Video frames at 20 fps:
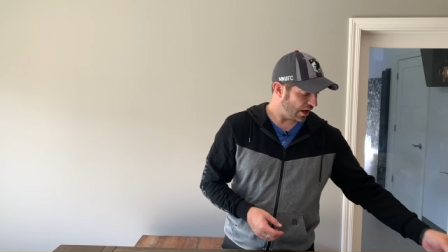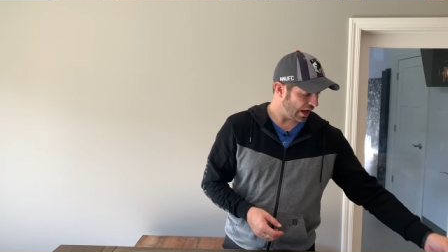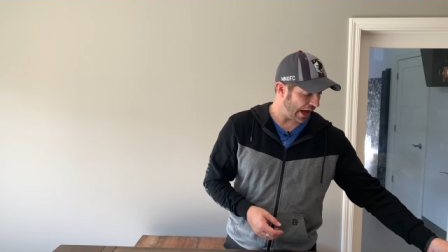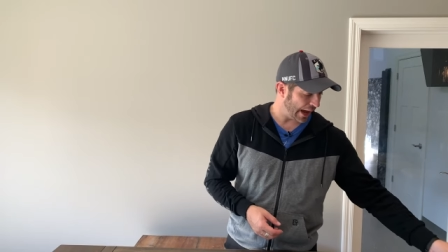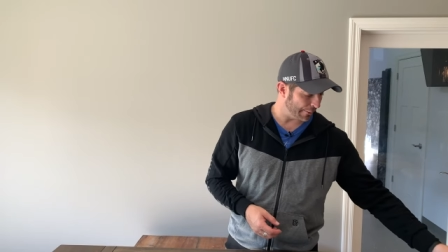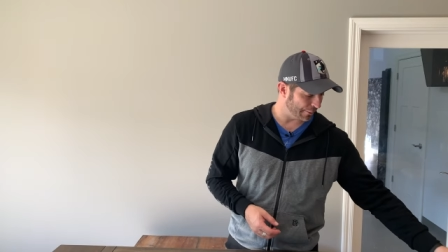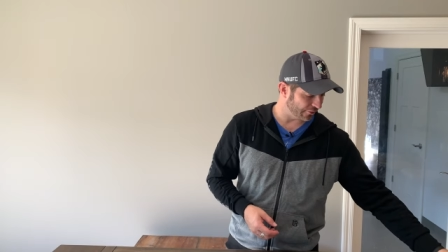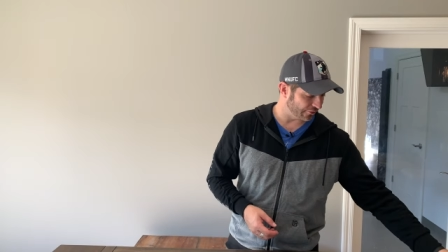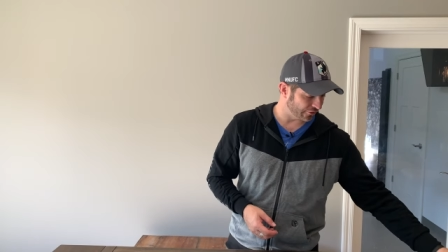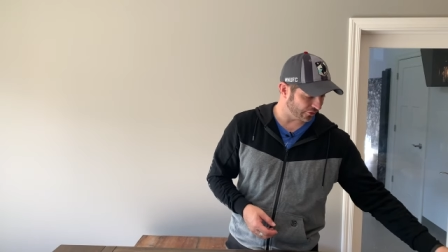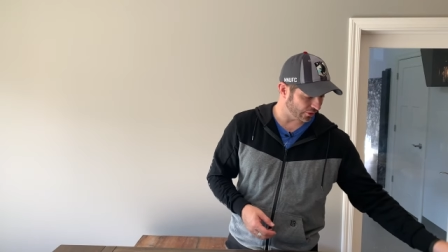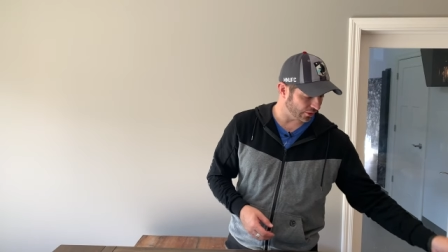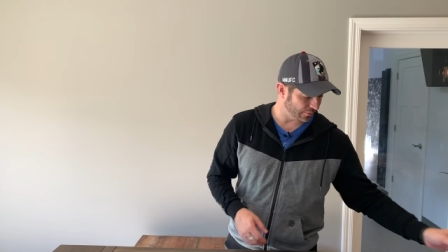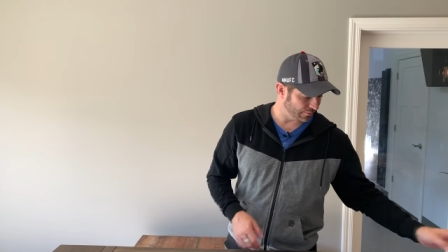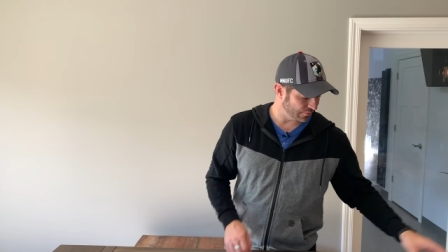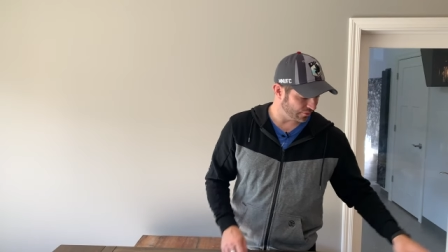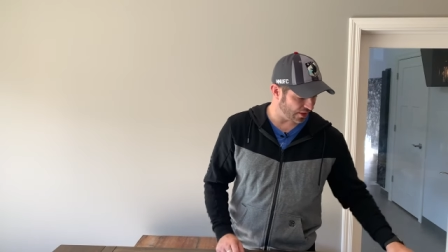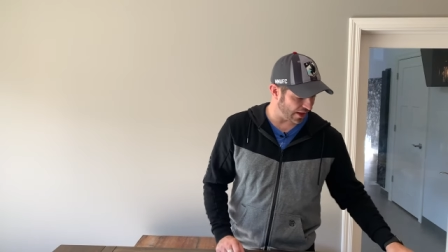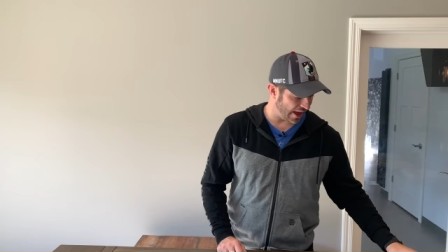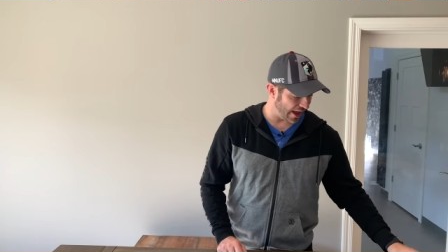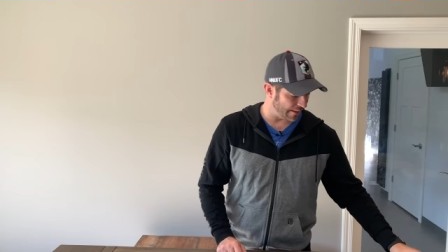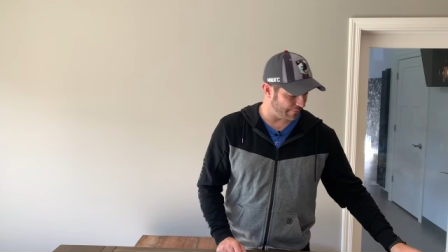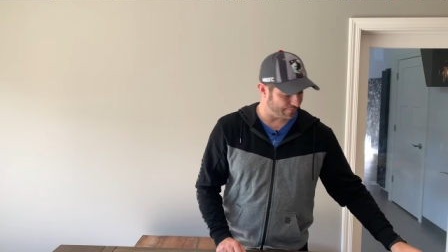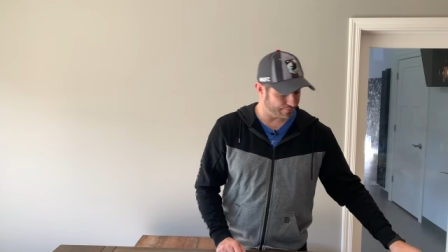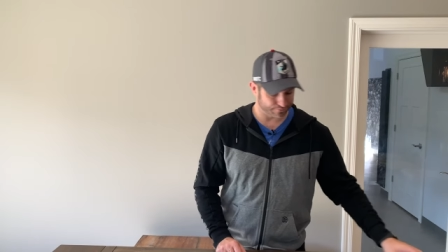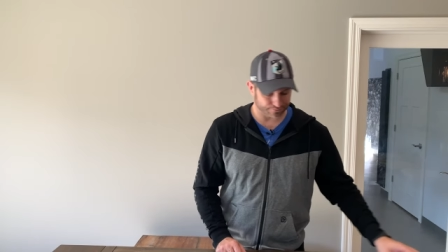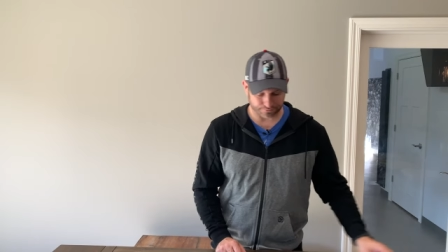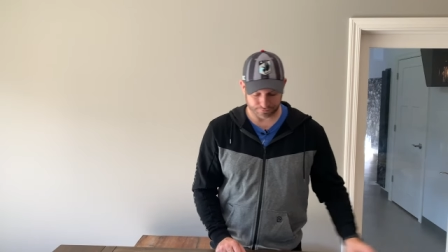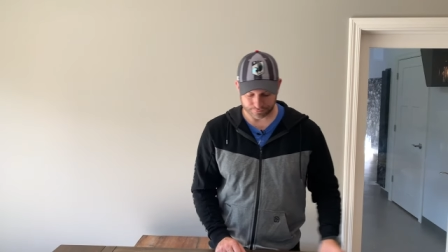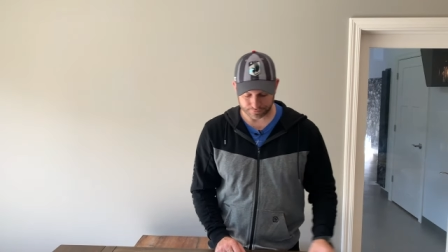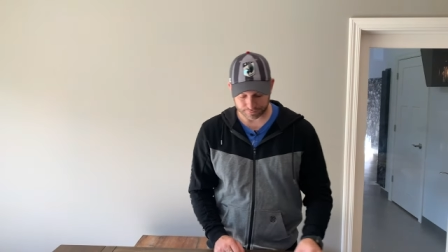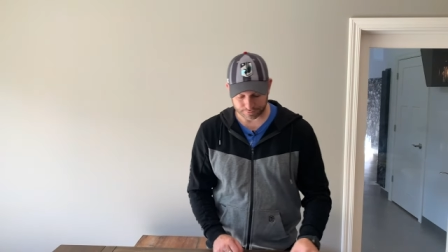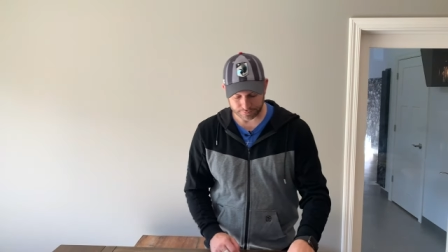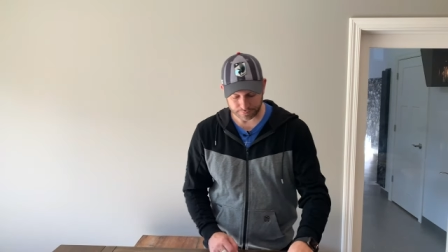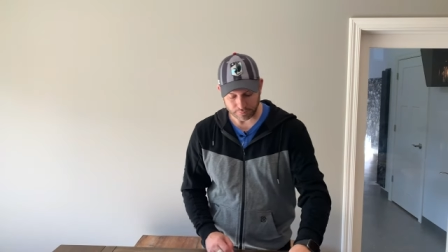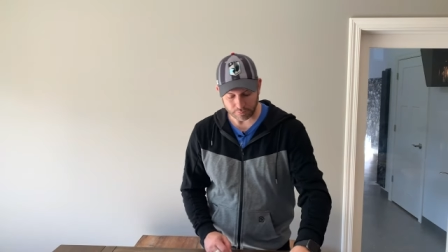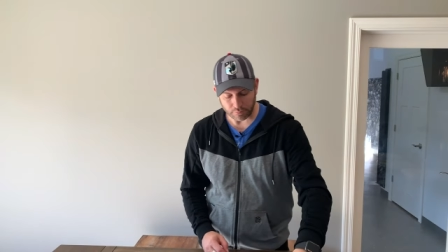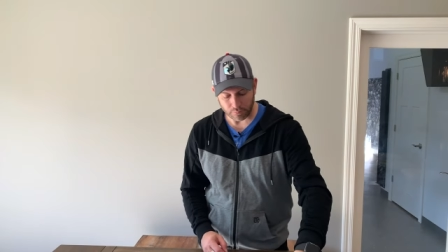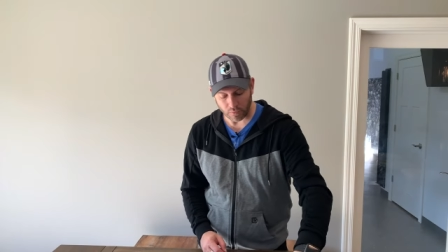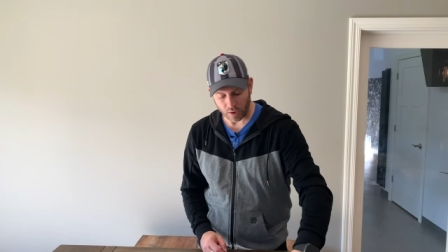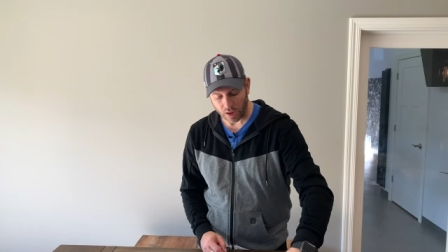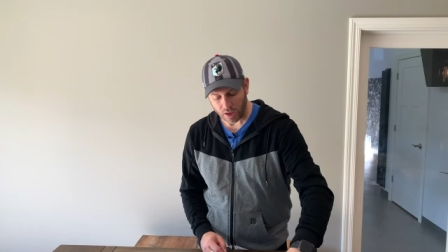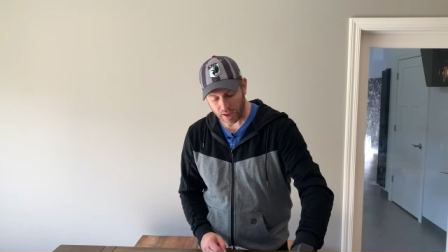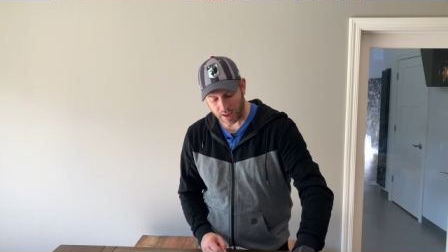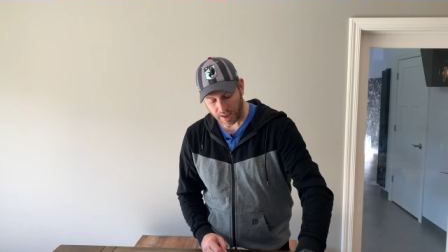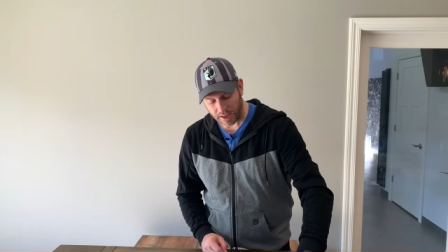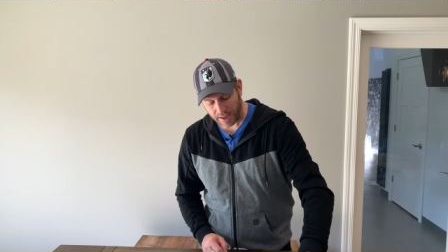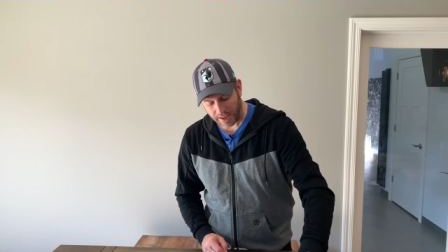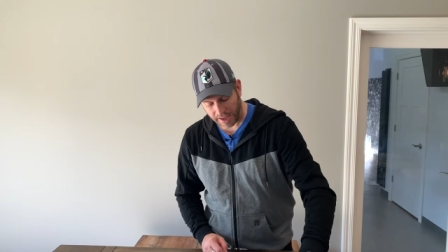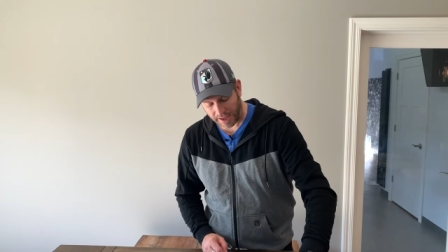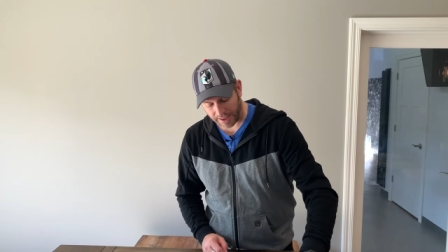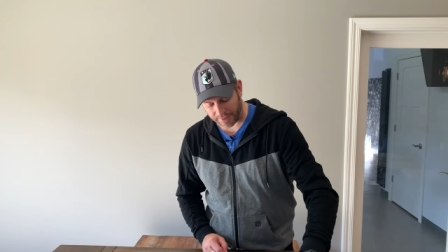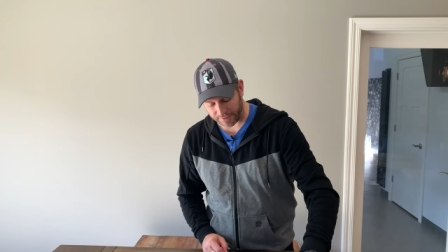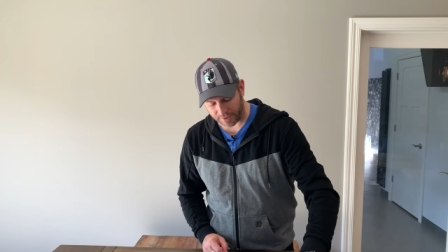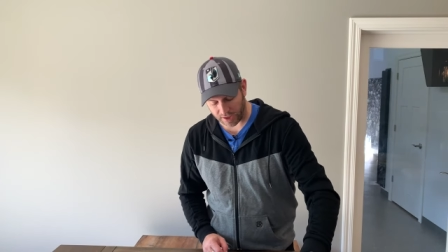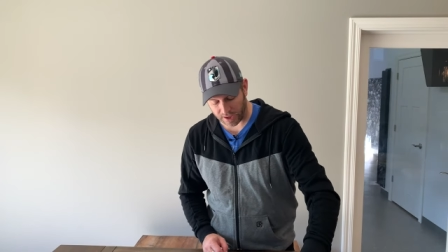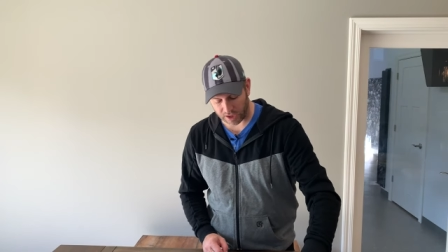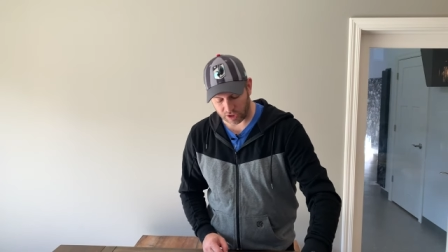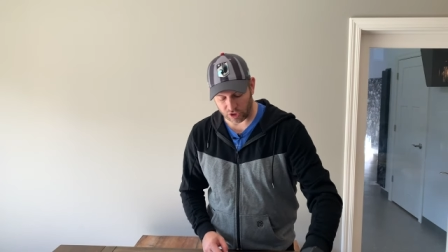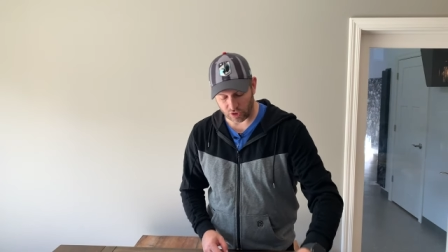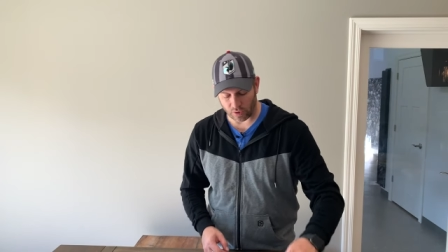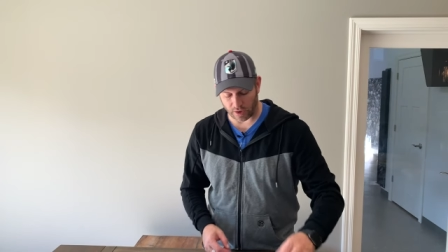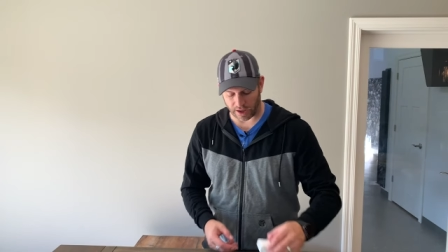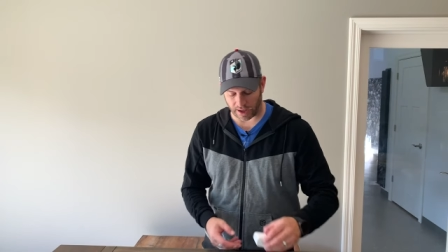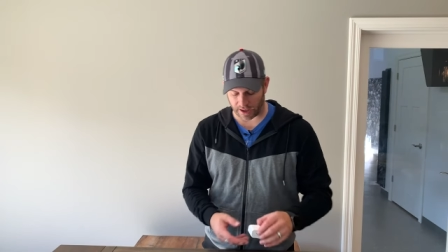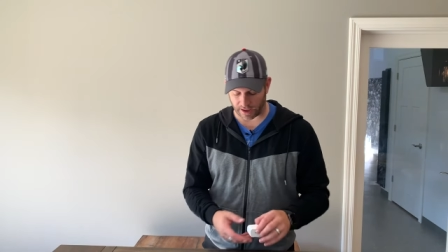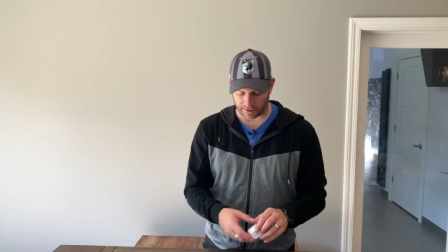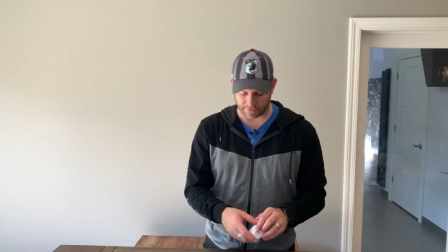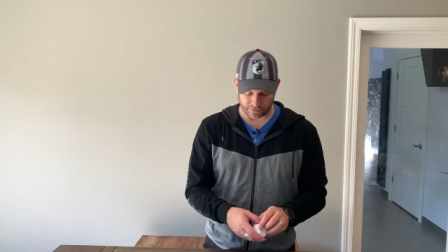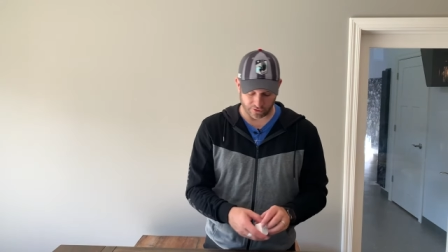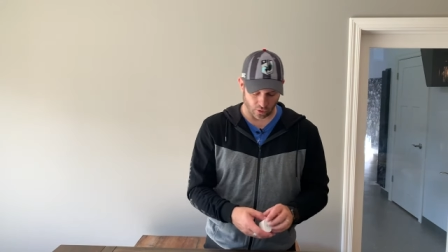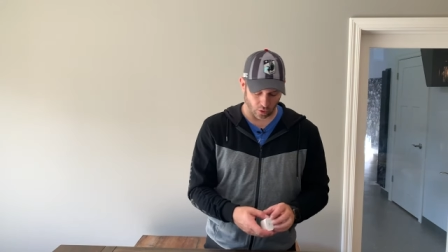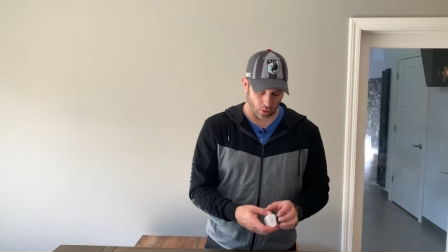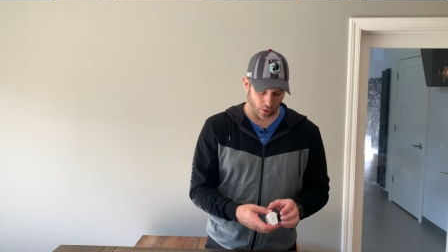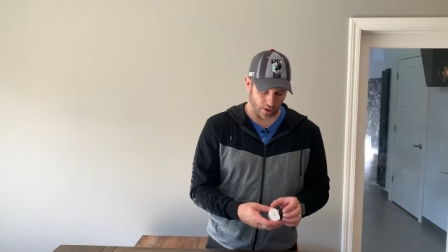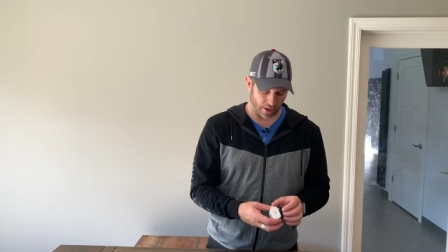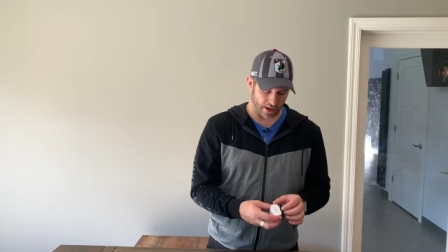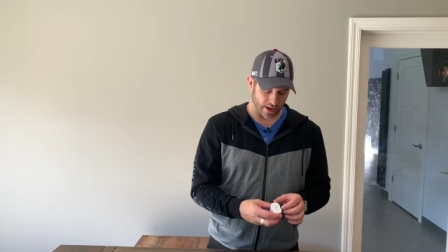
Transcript: I prefer that. And then you have your